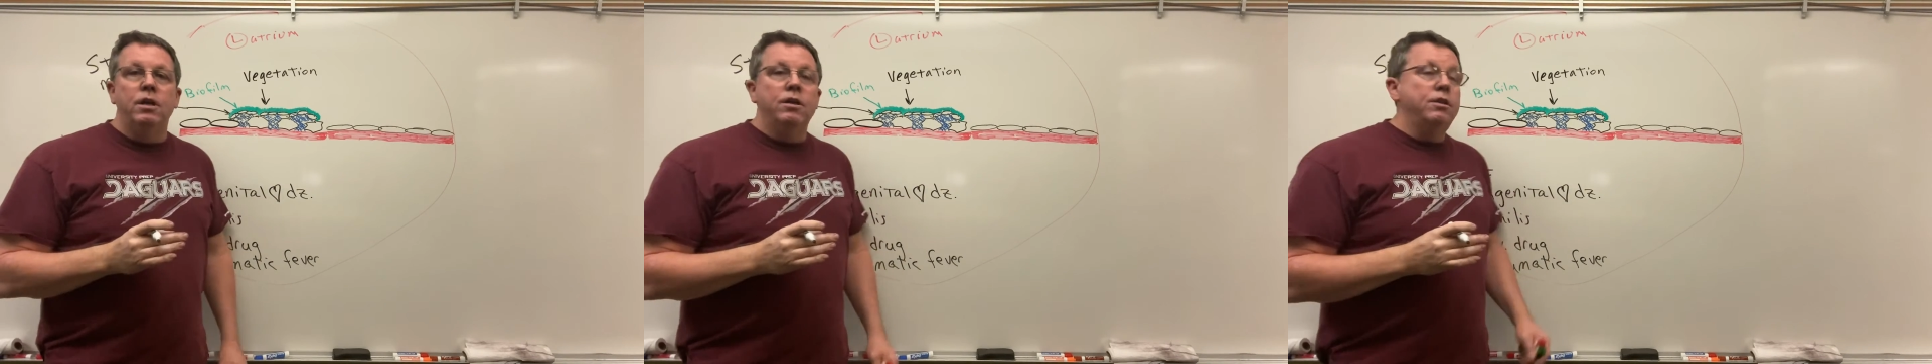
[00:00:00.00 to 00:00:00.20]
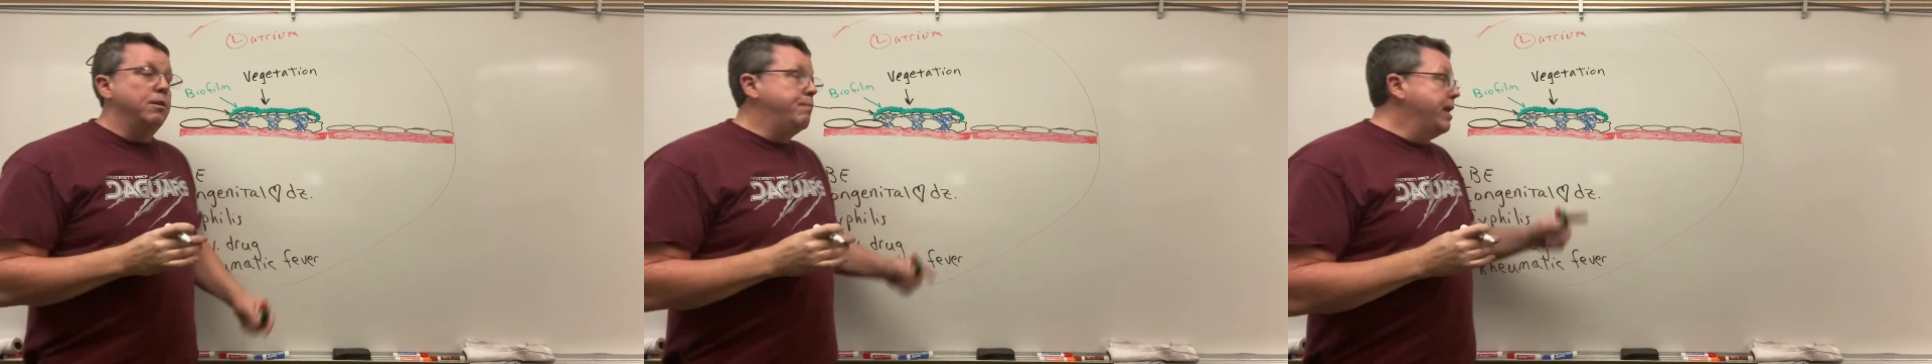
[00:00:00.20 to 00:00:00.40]

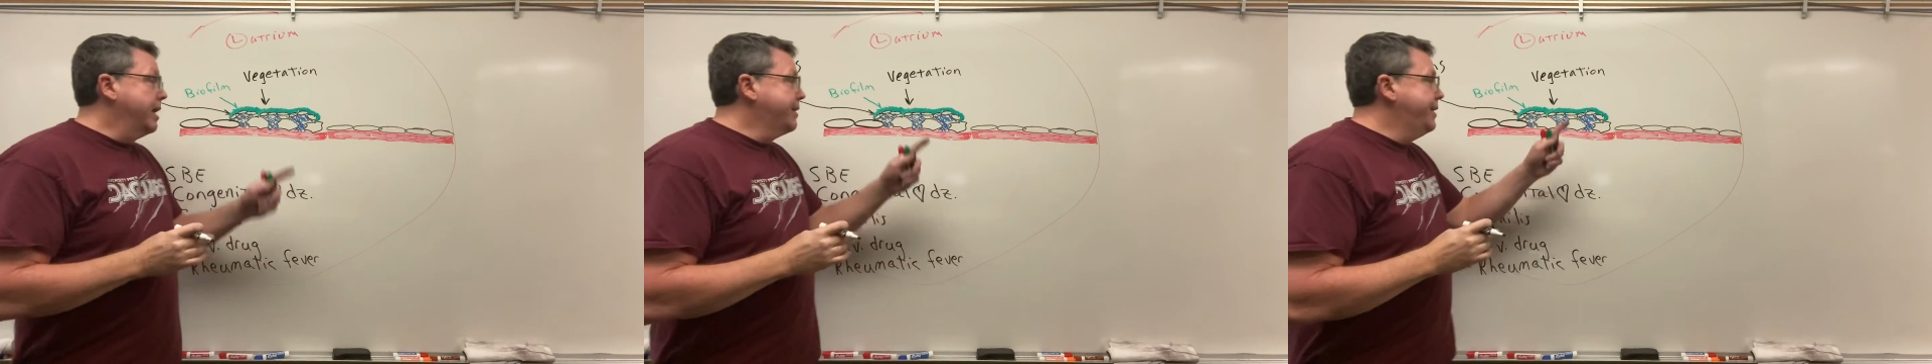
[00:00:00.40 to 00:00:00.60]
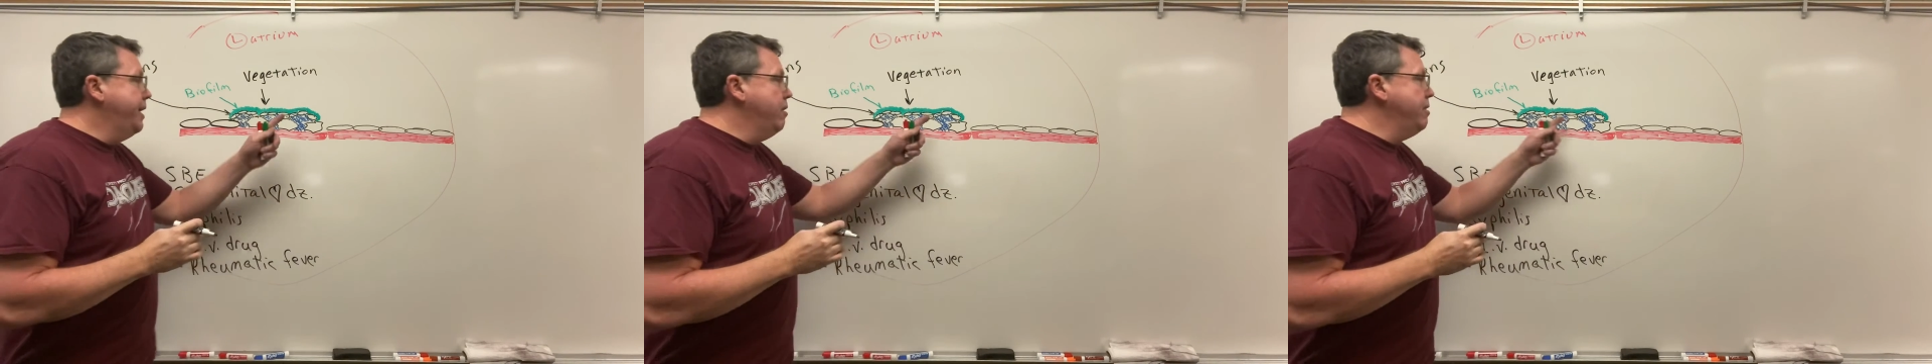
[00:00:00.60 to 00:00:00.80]
The
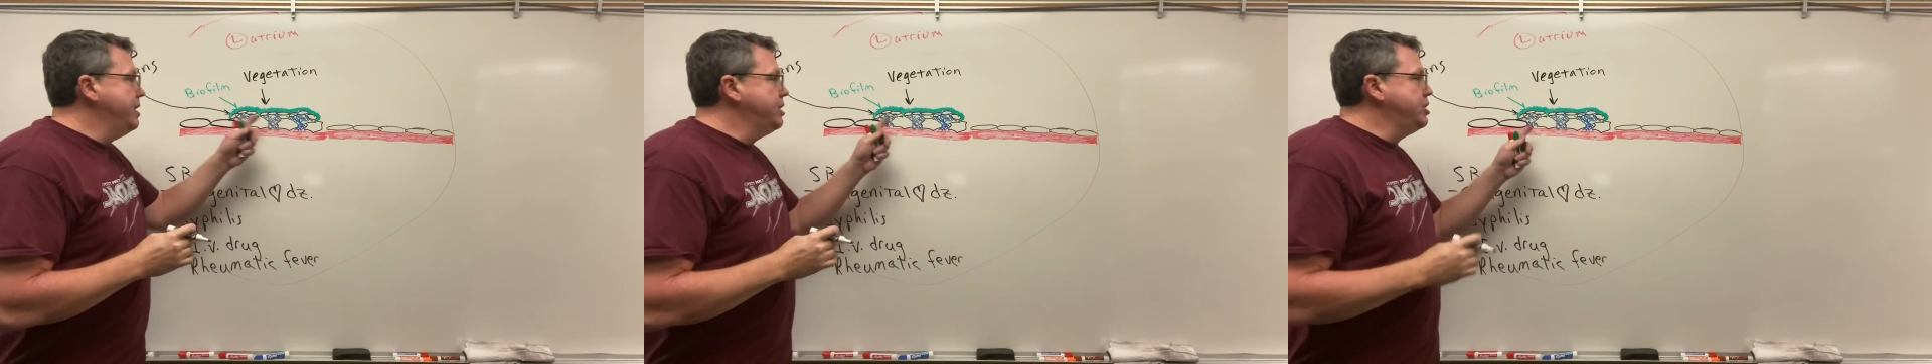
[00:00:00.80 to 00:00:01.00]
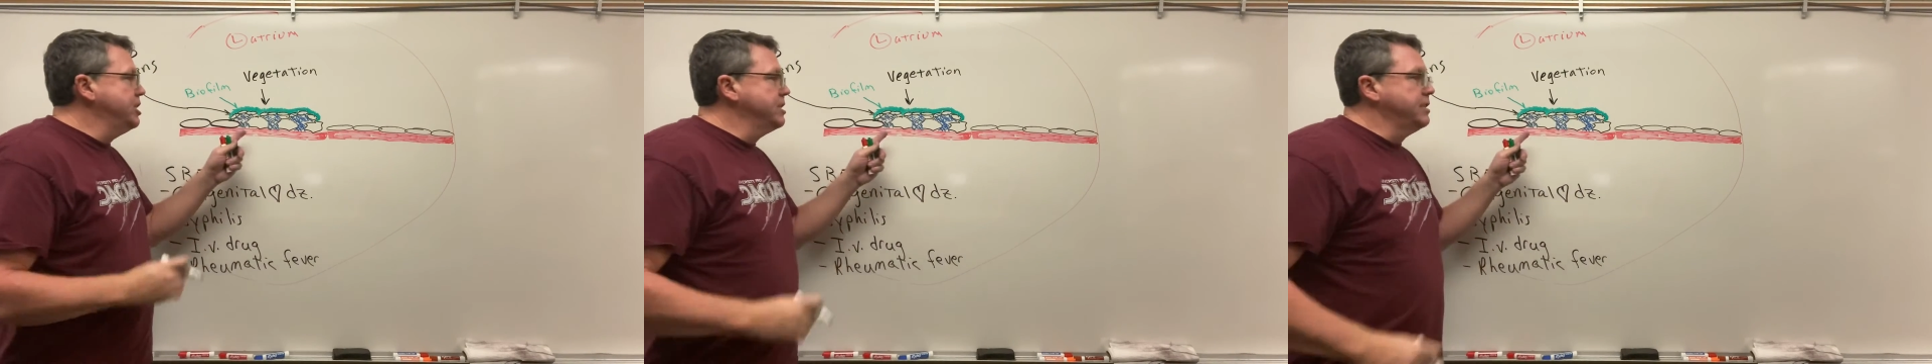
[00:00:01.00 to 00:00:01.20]
bacteria
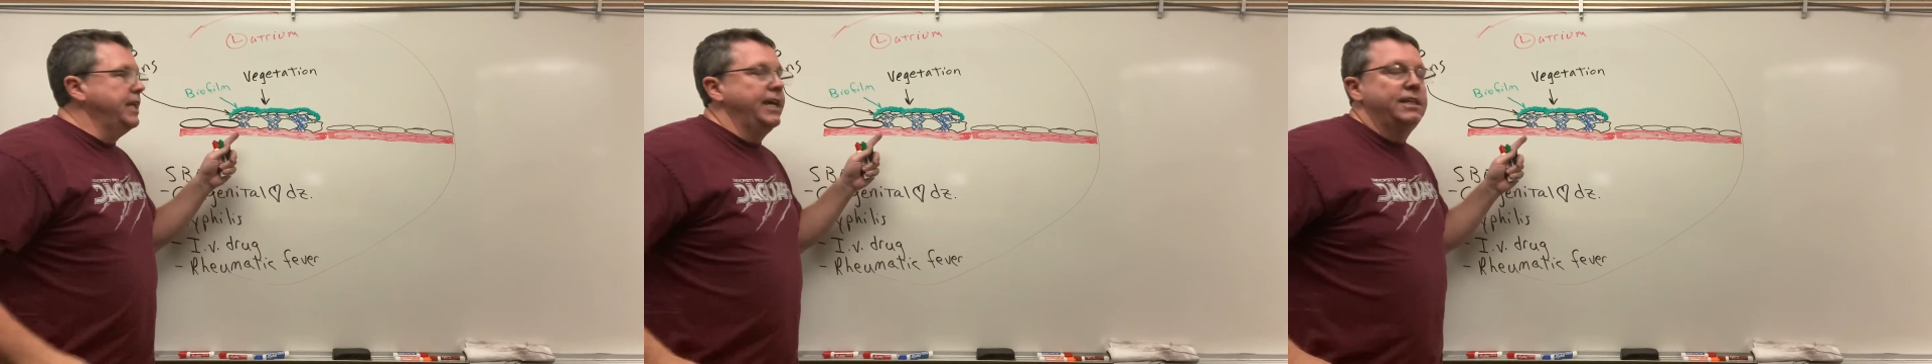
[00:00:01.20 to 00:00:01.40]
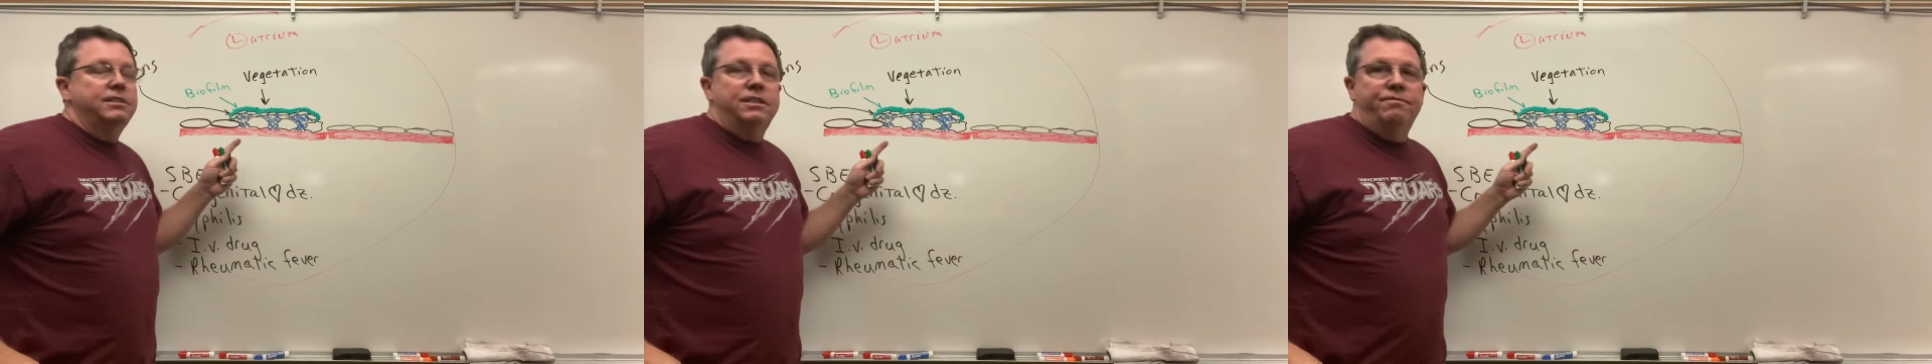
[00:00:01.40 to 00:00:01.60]
just
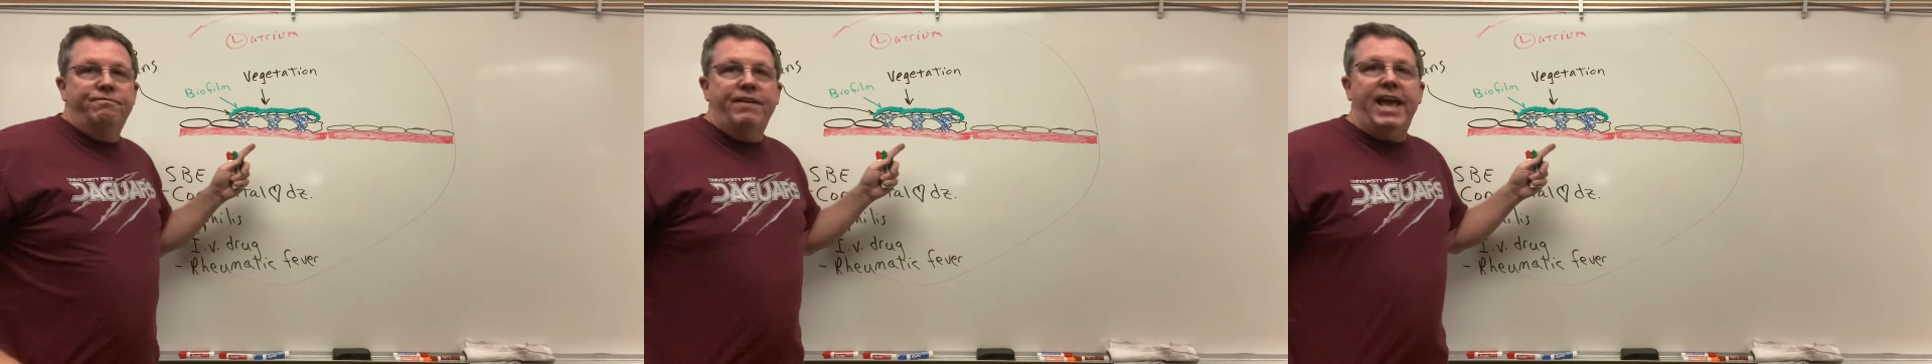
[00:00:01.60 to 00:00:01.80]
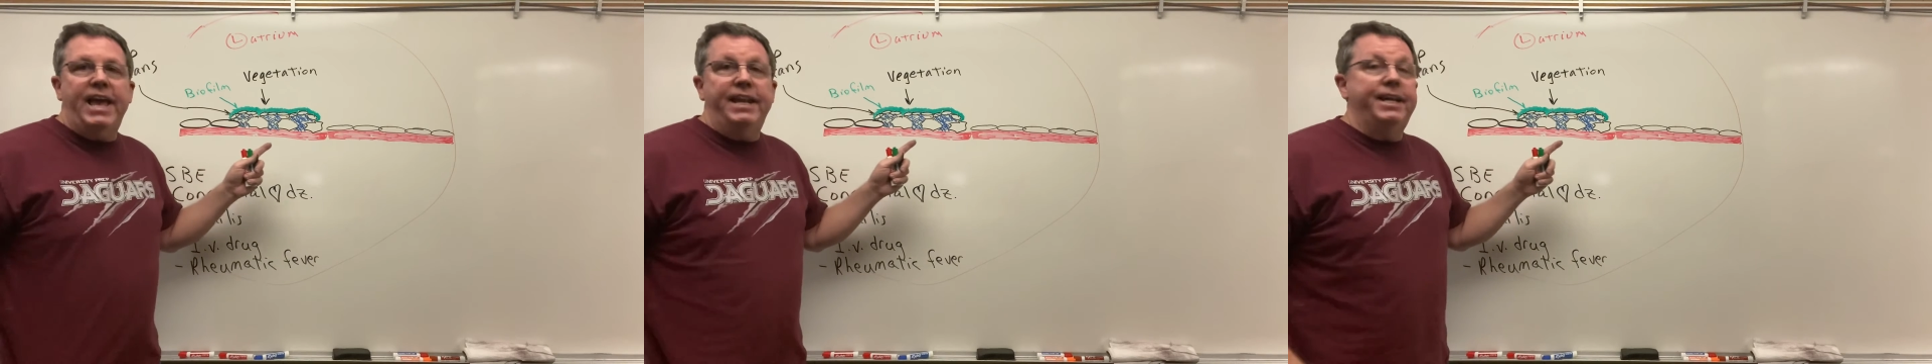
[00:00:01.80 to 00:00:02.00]
takes
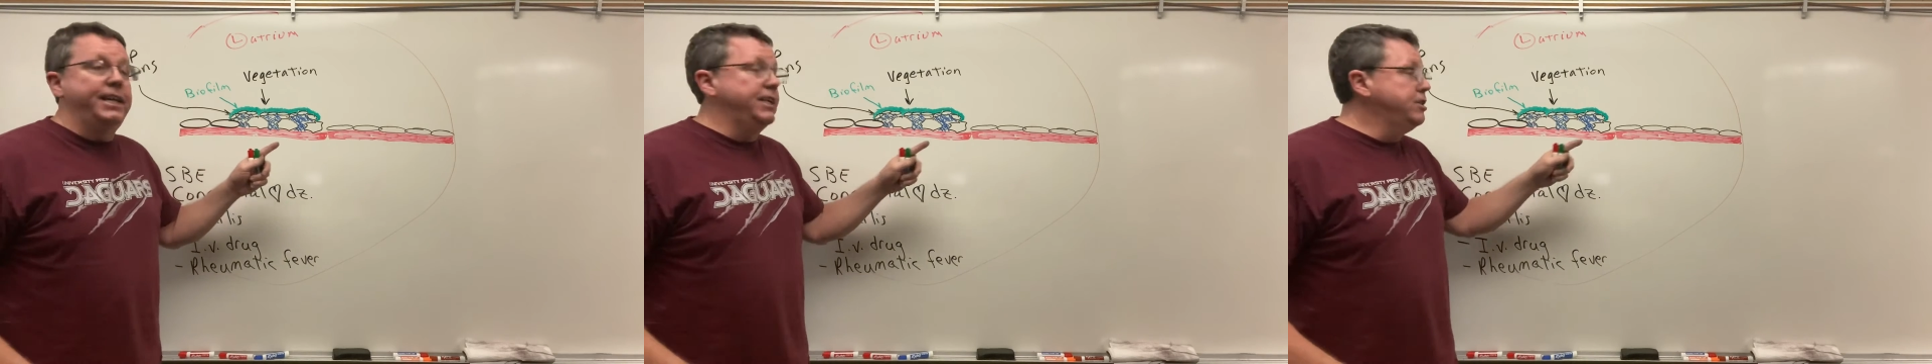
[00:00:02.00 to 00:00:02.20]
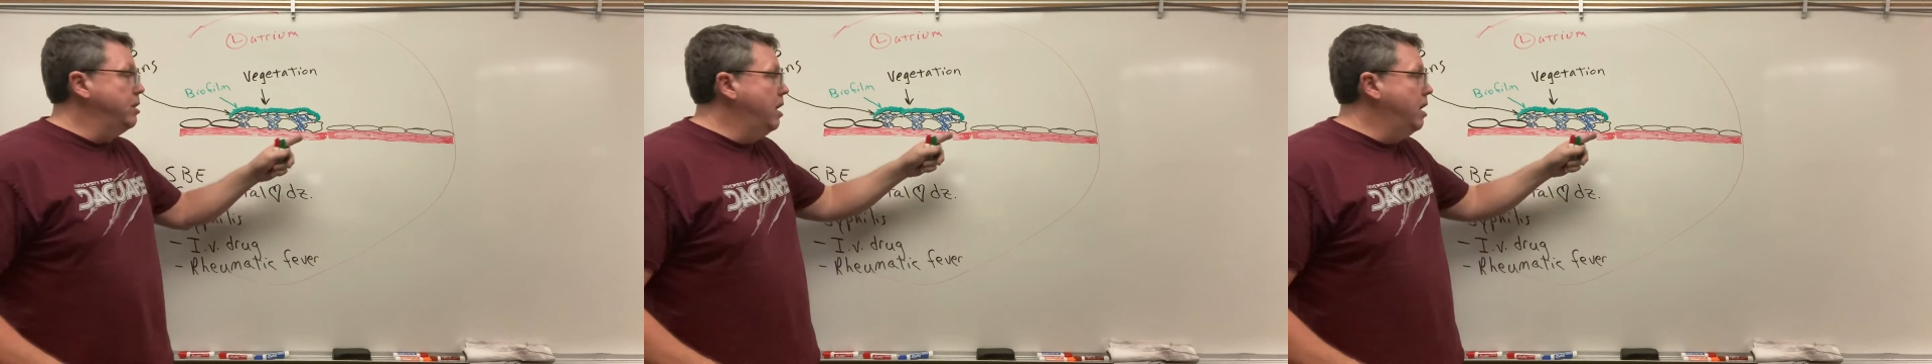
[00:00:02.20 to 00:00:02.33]
advantage